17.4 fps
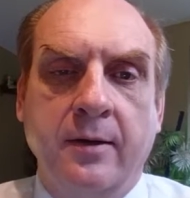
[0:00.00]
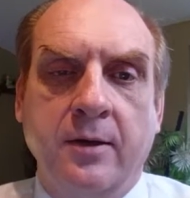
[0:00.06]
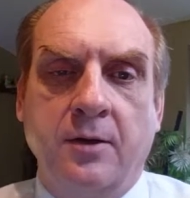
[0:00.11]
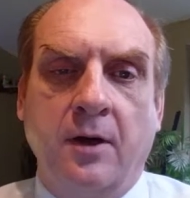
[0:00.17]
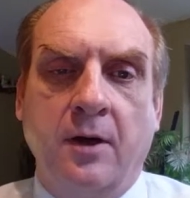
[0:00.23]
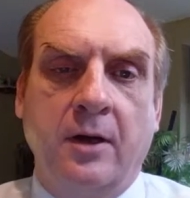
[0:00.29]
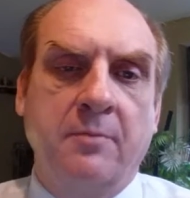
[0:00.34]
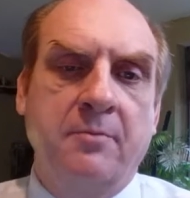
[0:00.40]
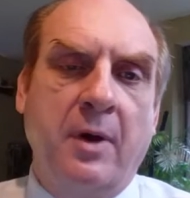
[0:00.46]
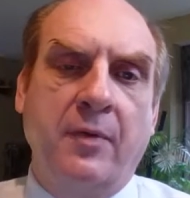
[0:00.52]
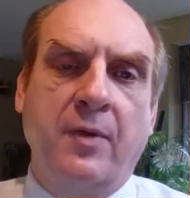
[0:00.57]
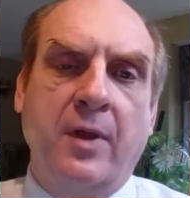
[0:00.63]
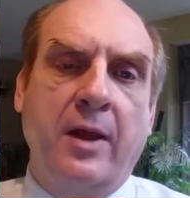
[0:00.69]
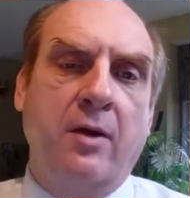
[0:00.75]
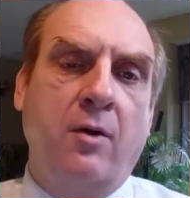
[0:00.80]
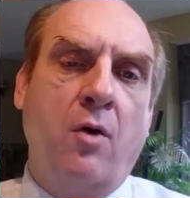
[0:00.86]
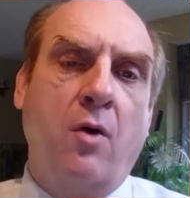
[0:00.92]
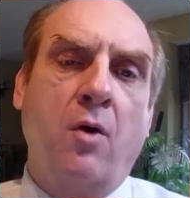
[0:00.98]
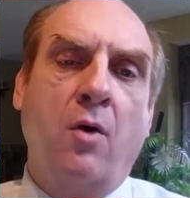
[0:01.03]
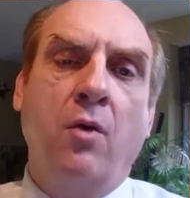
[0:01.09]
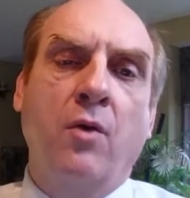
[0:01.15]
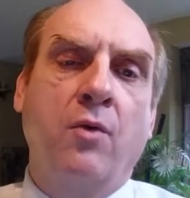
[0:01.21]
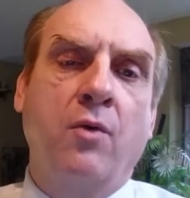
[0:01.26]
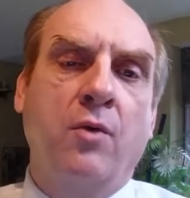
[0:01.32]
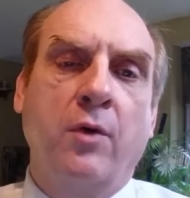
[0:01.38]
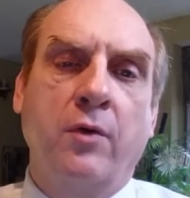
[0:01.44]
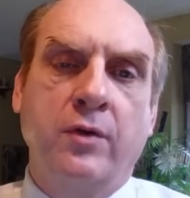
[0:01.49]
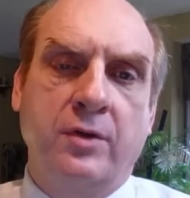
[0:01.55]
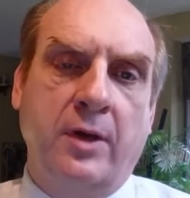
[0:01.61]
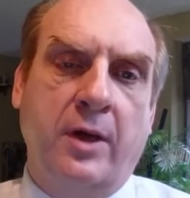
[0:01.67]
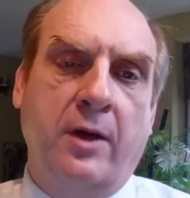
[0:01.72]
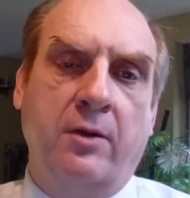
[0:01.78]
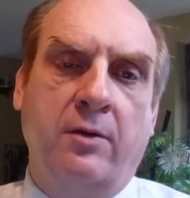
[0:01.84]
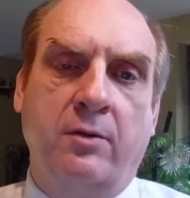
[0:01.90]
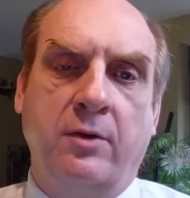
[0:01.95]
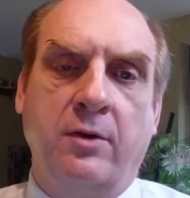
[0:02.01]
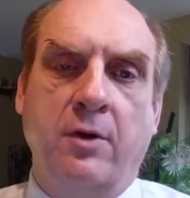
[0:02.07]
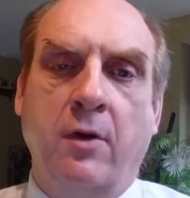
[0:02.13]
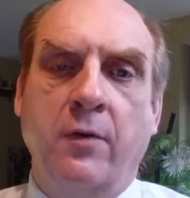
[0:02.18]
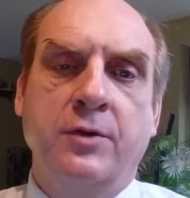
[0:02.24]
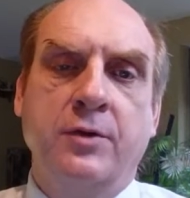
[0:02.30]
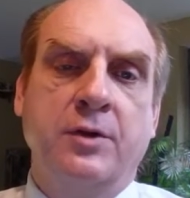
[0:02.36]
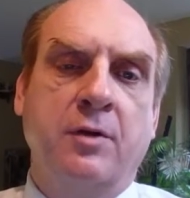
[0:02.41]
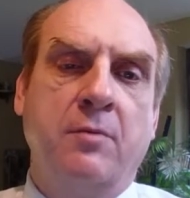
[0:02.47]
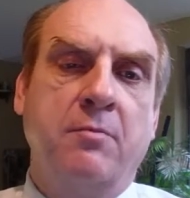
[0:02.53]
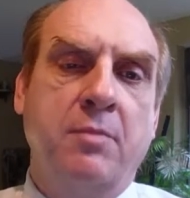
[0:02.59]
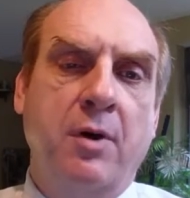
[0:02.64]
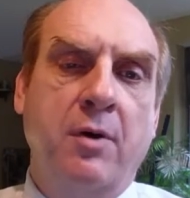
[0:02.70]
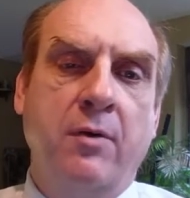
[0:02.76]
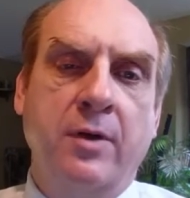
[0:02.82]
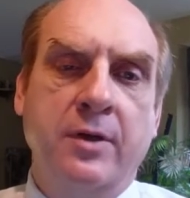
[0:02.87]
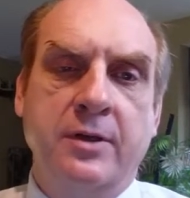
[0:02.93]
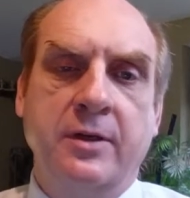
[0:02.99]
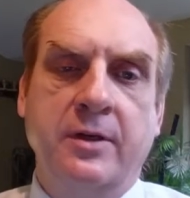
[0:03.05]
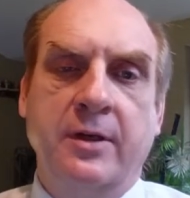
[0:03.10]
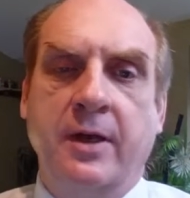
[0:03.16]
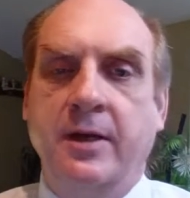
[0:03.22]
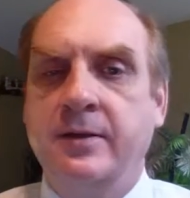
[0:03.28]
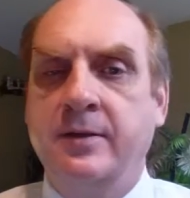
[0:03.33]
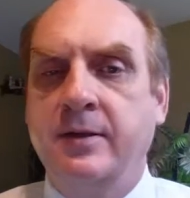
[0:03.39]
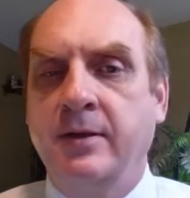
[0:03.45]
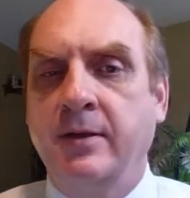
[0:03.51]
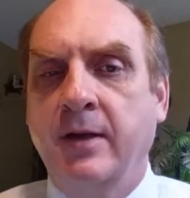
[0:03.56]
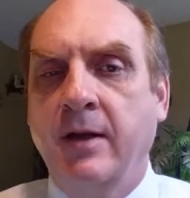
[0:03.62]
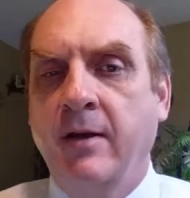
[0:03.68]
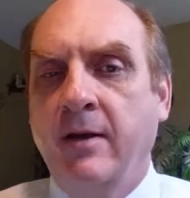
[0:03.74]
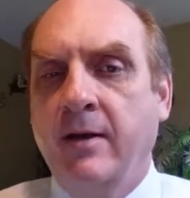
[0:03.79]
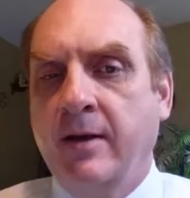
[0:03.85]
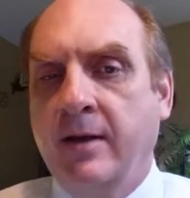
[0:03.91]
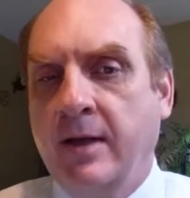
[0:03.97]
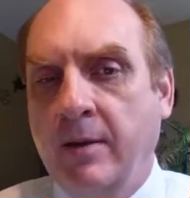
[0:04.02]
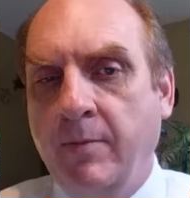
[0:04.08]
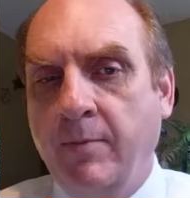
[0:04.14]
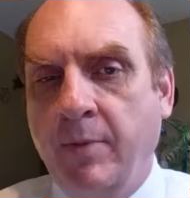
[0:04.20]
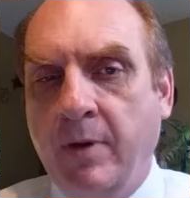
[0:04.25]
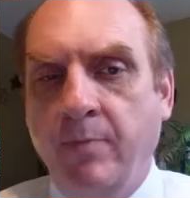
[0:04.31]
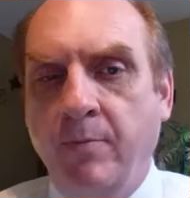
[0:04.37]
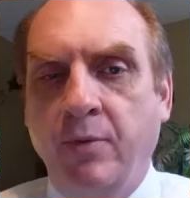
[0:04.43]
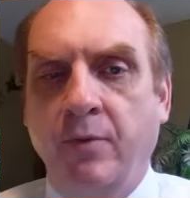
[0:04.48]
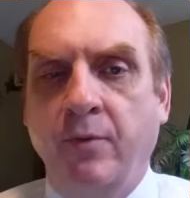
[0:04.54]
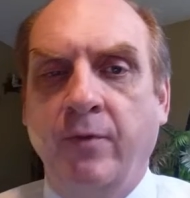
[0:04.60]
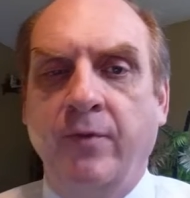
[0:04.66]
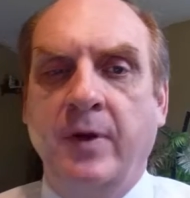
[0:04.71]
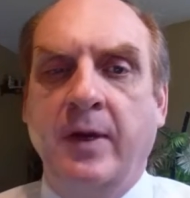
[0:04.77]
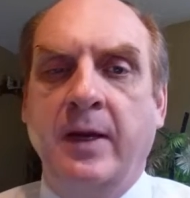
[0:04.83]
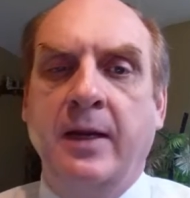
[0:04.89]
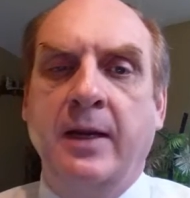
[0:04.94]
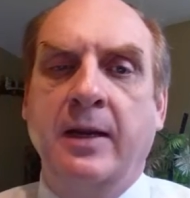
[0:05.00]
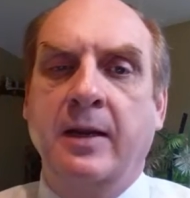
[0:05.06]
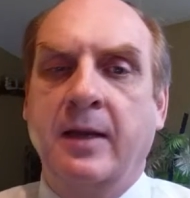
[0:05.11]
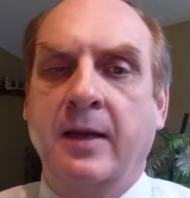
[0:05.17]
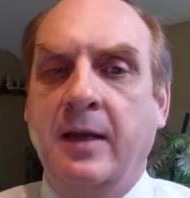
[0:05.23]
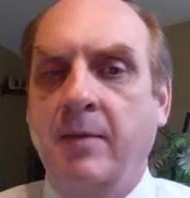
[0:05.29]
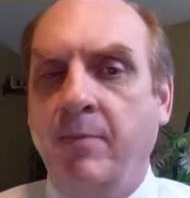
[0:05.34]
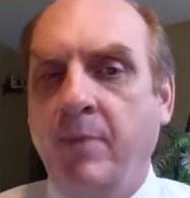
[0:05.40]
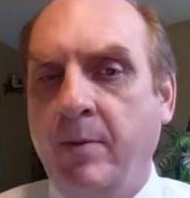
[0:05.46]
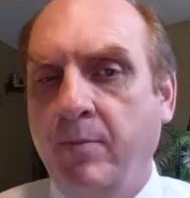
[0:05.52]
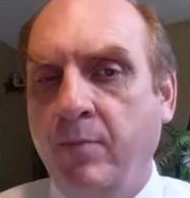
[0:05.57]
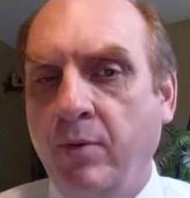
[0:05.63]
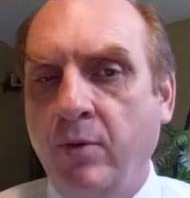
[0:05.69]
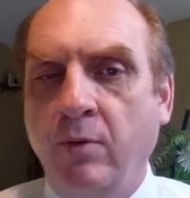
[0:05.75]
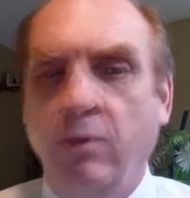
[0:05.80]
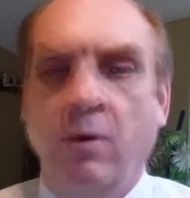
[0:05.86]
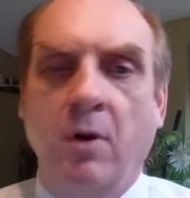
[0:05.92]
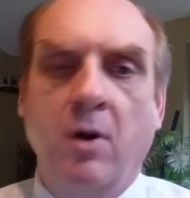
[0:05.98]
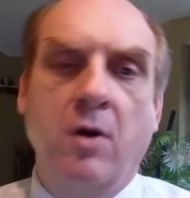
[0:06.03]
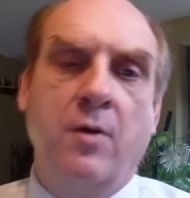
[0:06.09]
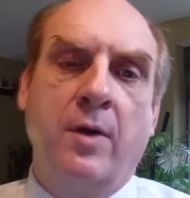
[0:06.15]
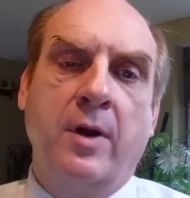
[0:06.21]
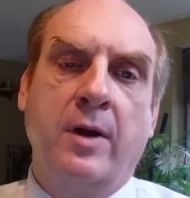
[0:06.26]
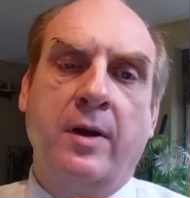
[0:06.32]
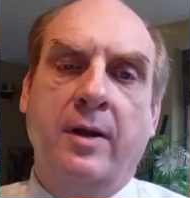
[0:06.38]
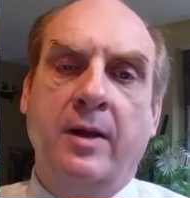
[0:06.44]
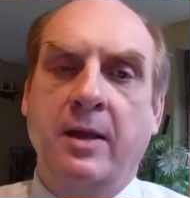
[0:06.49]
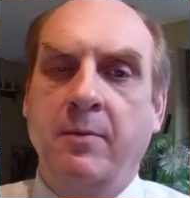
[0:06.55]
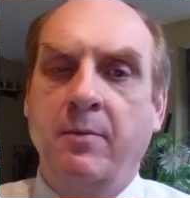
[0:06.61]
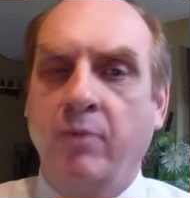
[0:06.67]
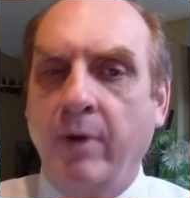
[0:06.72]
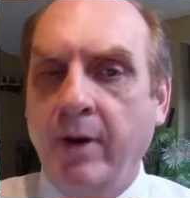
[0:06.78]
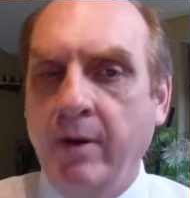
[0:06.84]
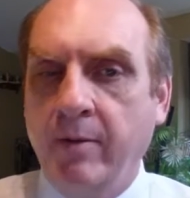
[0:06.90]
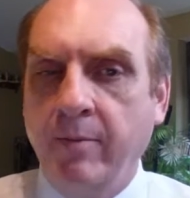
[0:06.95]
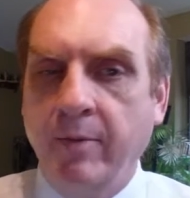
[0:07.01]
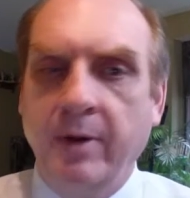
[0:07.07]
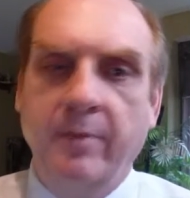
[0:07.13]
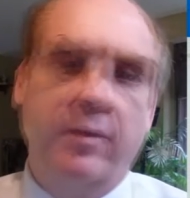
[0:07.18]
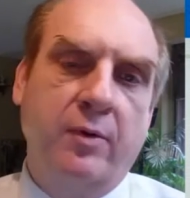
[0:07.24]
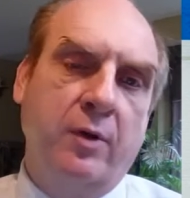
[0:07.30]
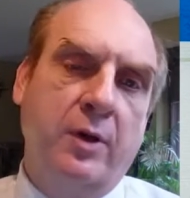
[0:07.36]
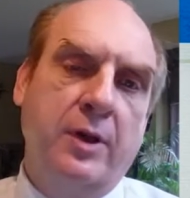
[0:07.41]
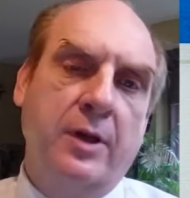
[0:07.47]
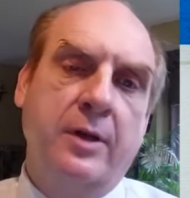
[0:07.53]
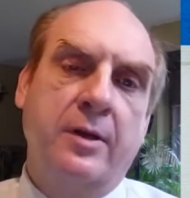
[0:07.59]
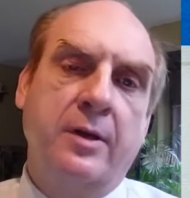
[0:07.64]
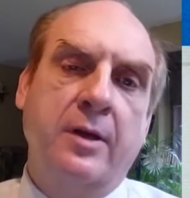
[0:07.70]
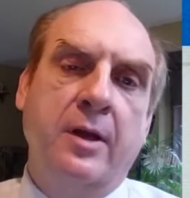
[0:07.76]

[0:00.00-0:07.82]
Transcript: Talk about that whole growth cycle and all those components it takes to keep people feeding and keep people growing and keep bringing people in.